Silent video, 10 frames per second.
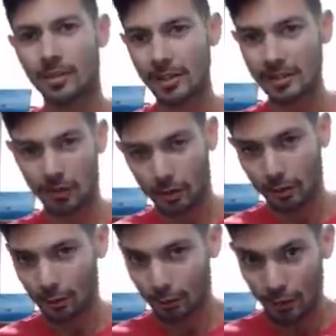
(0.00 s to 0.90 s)
So there's a lot of
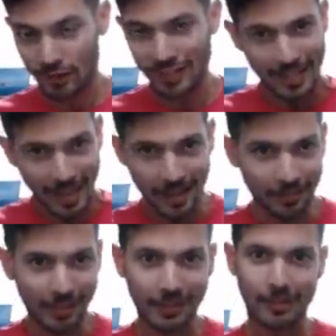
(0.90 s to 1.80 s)
controversy out
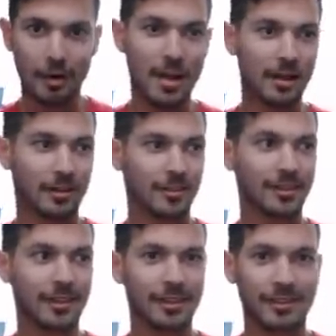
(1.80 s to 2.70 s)
there about uh,